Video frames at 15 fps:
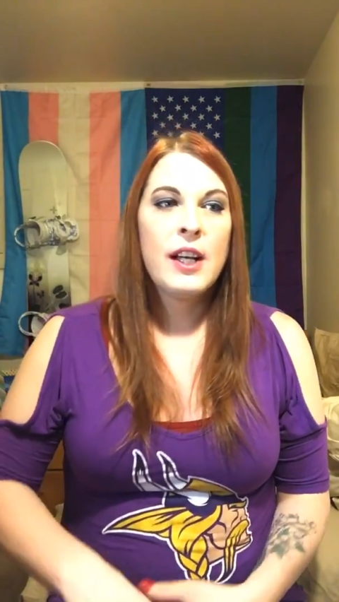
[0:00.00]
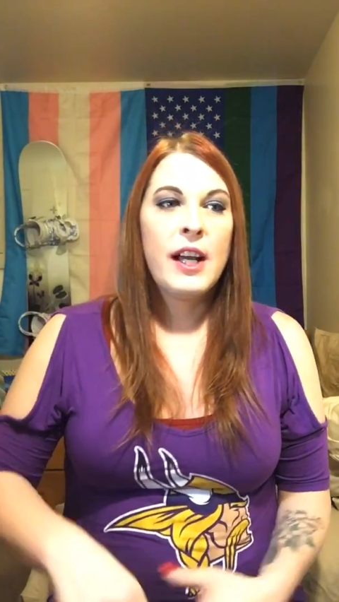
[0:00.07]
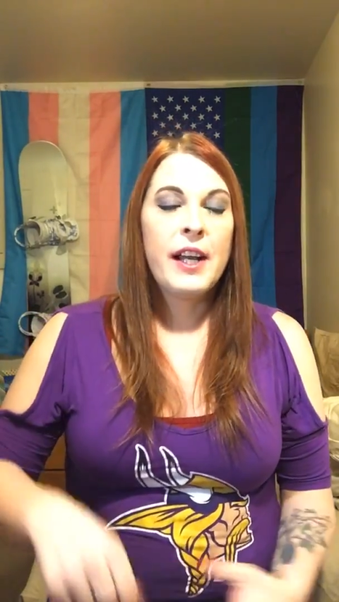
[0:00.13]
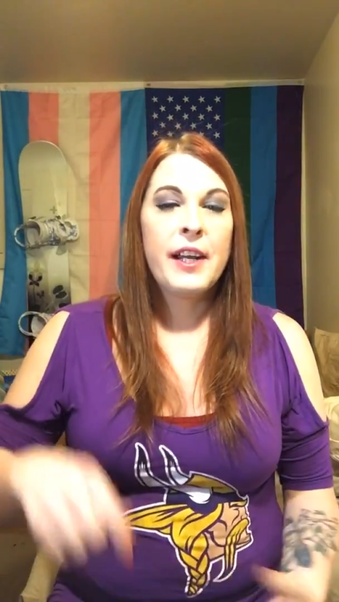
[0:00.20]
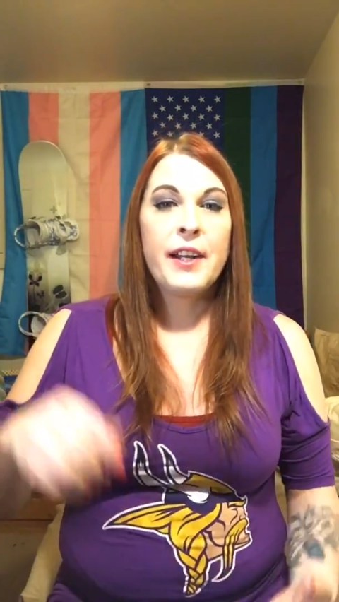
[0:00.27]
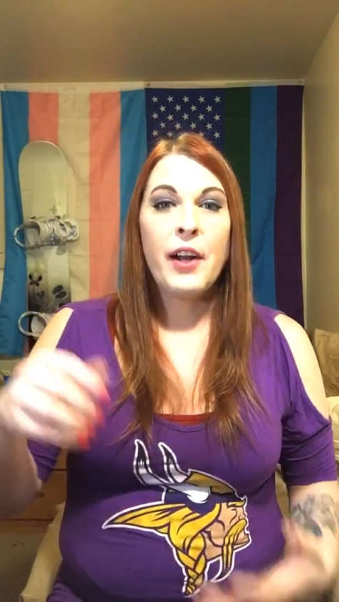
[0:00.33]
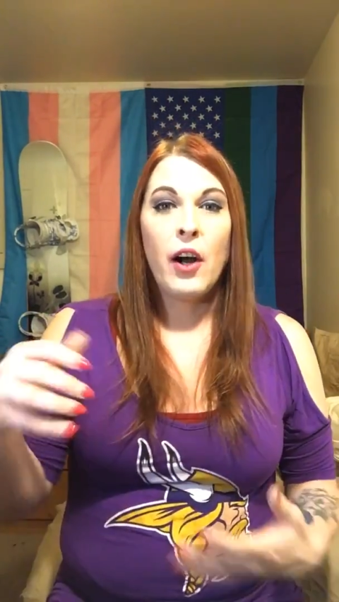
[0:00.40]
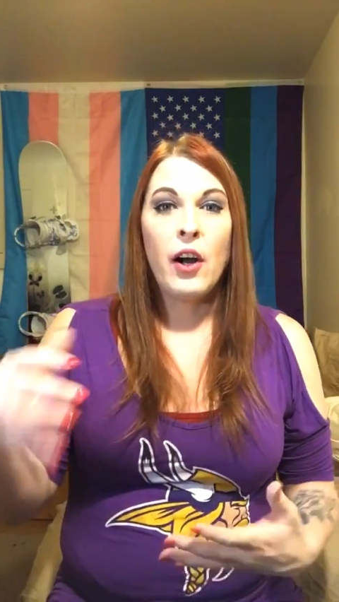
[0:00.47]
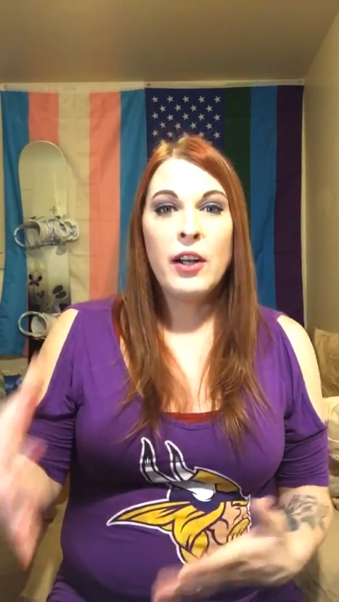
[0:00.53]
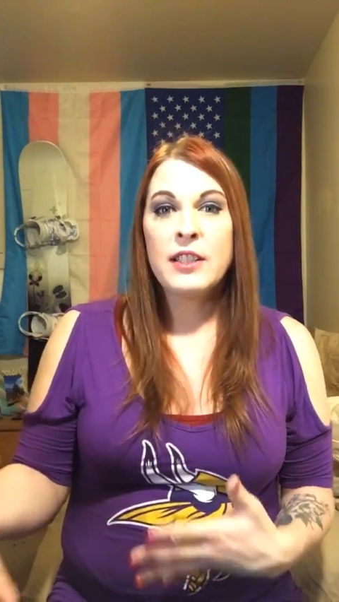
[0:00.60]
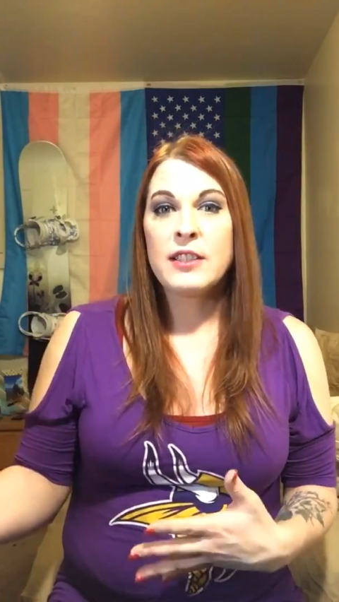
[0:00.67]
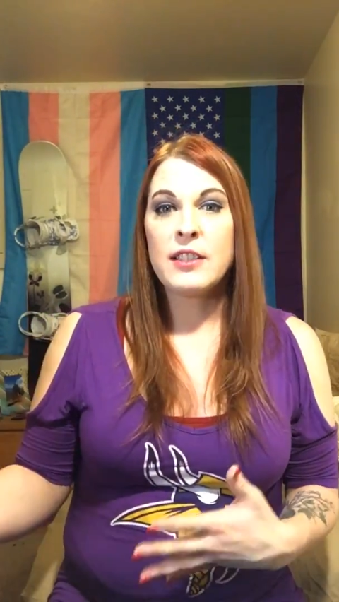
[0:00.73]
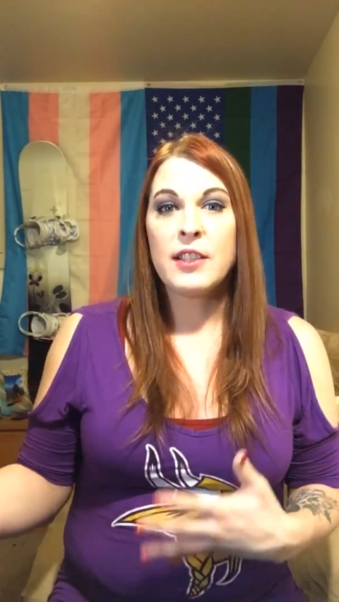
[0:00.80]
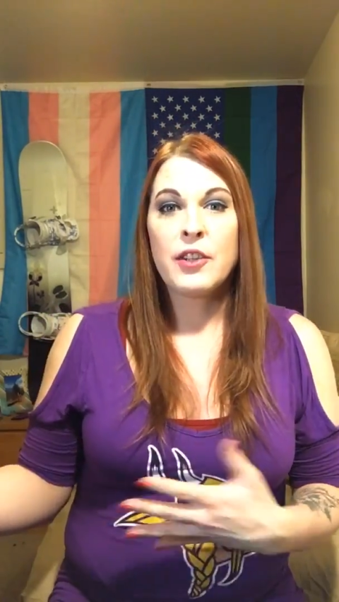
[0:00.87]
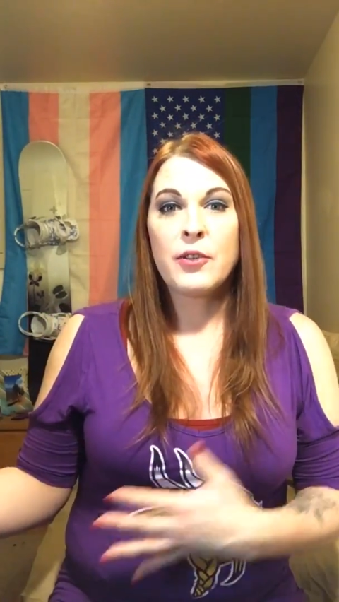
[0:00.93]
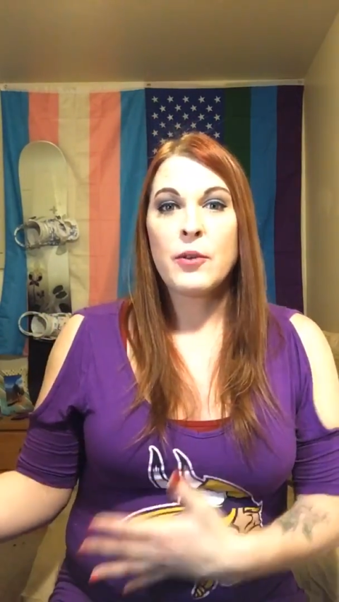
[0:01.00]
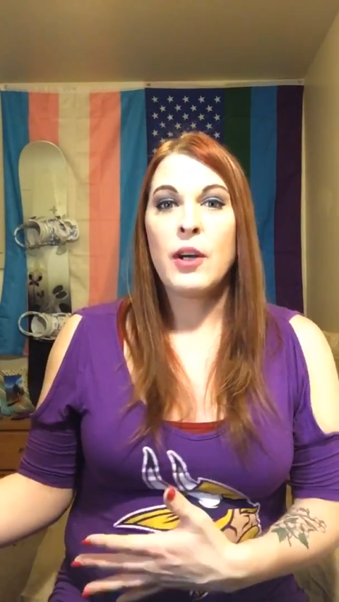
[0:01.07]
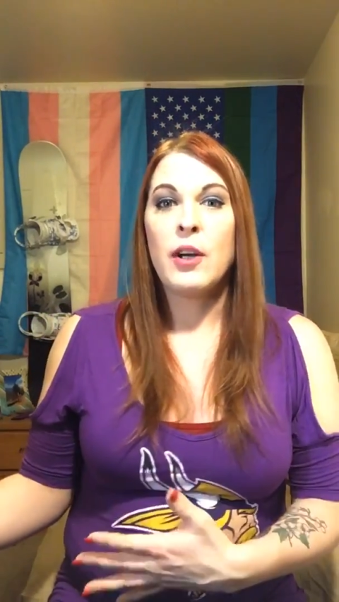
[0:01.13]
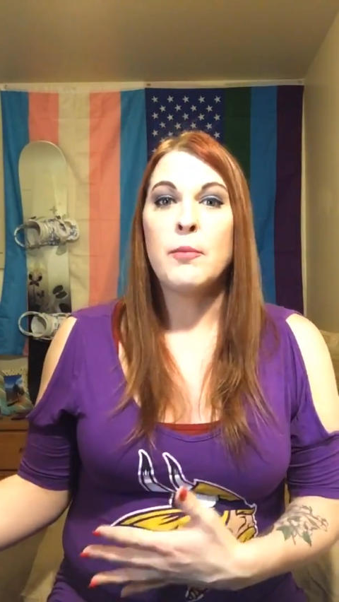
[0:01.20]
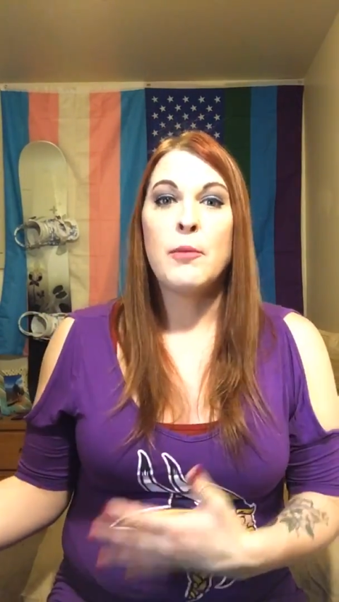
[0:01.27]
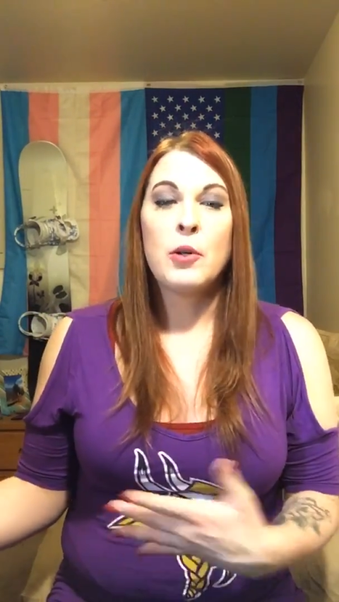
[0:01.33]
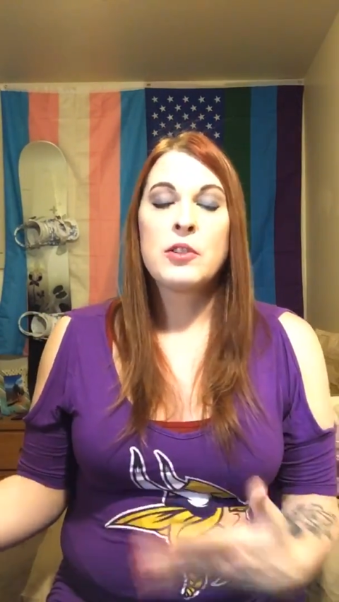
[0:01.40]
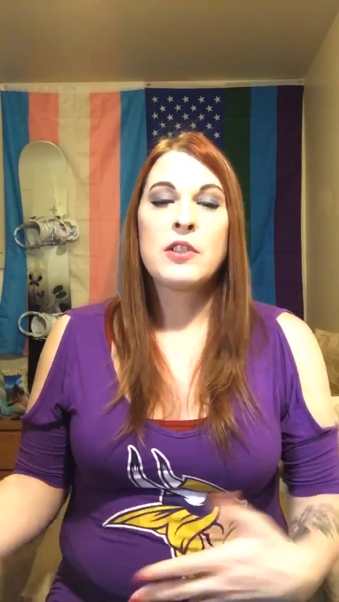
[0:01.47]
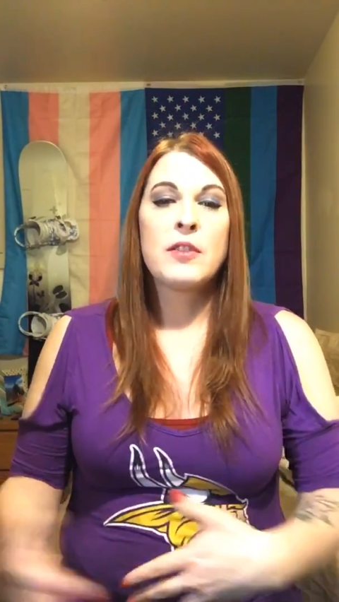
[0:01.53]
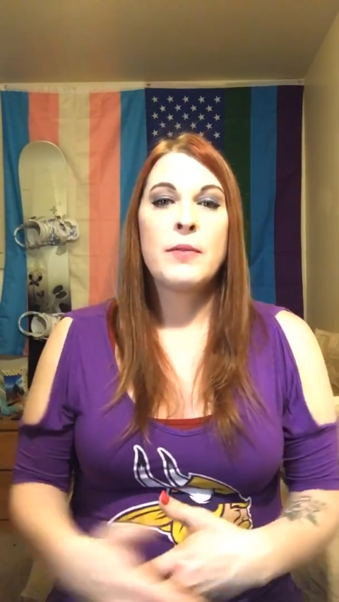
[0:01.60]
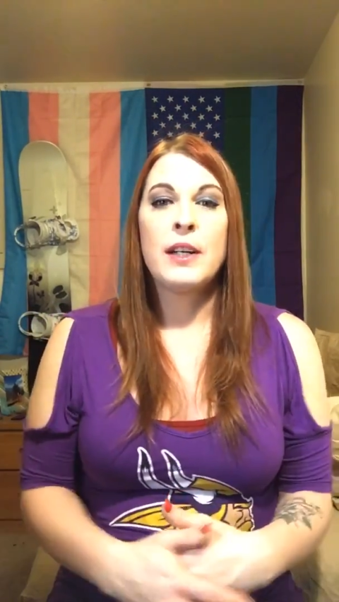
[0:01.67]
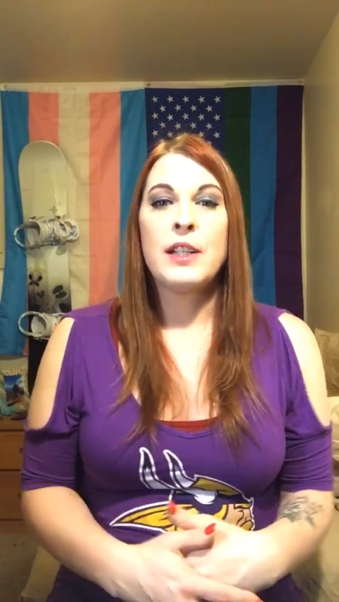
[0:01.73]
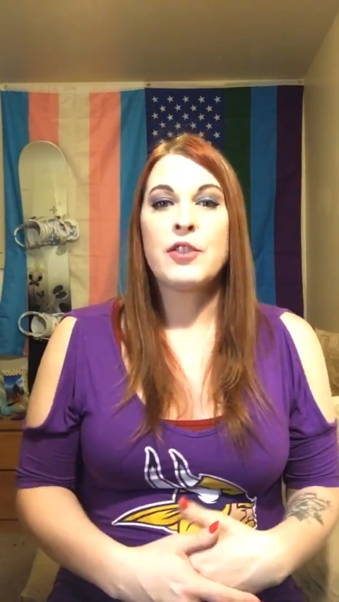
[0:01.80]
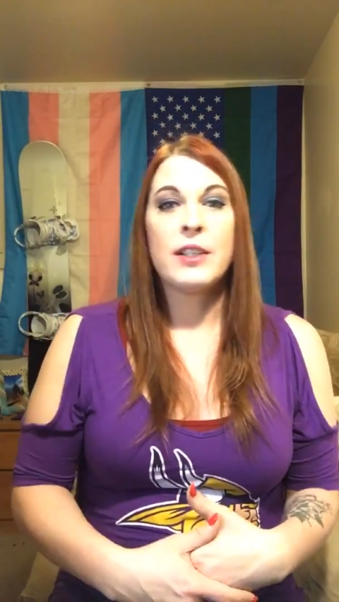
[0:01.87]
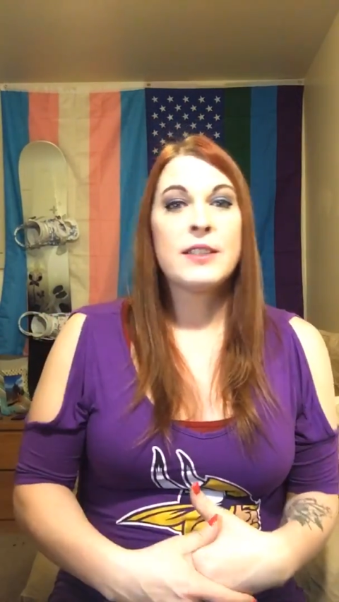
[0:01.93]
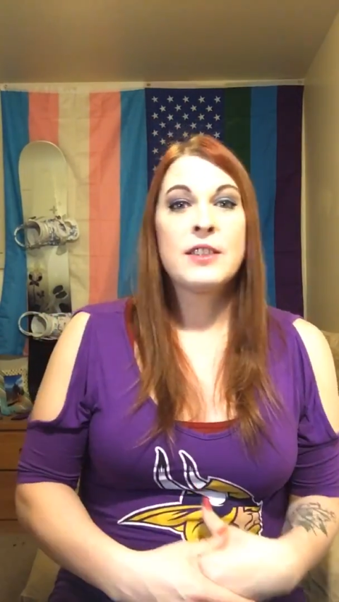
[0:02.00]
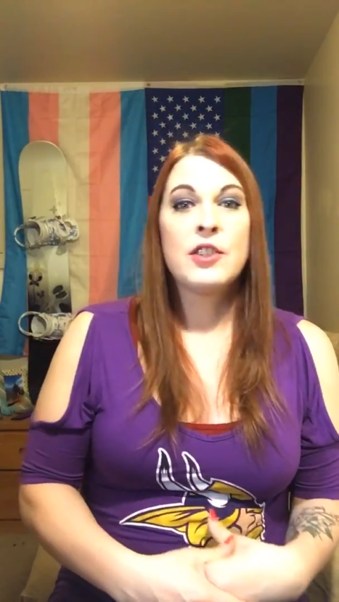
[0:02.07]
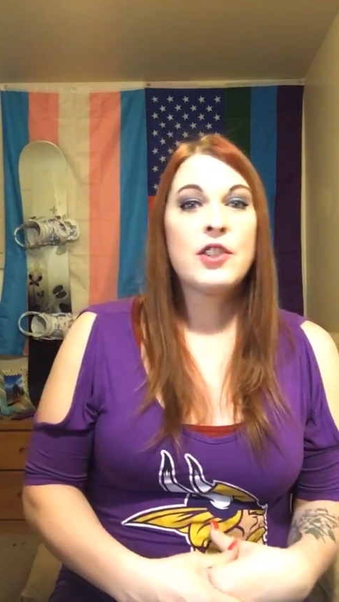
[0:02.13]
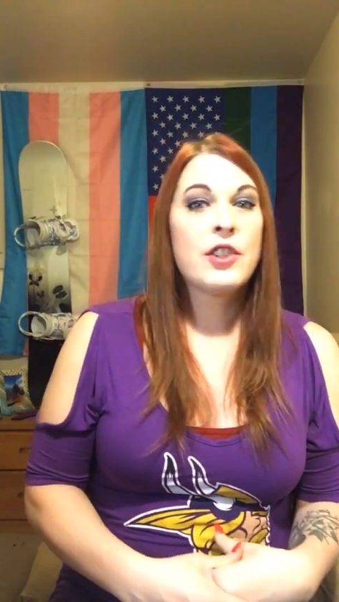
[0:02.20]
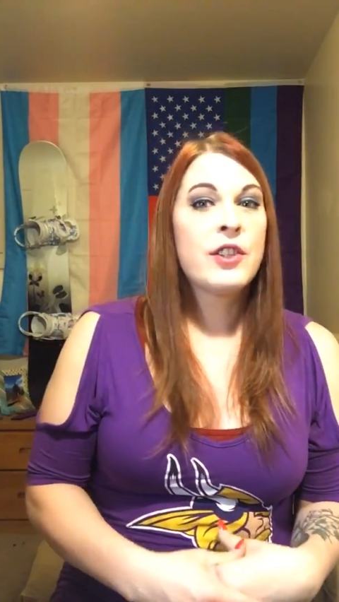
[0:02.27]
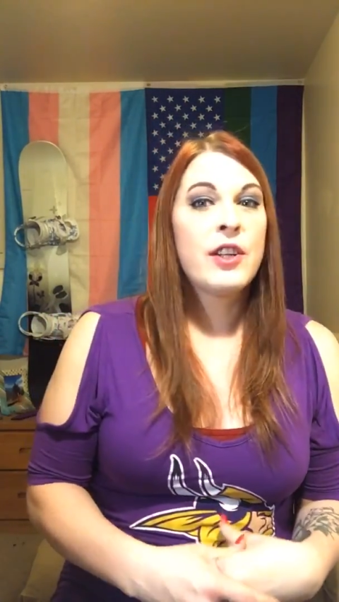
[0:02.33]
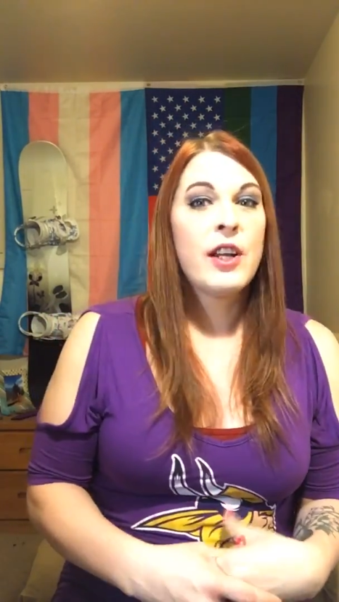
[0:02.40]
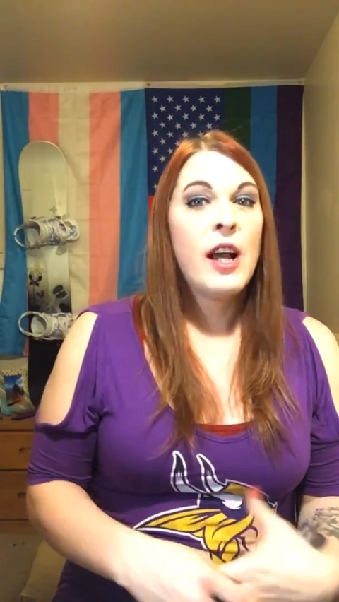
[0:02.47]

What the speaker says: and honestly, throughout most of my transition,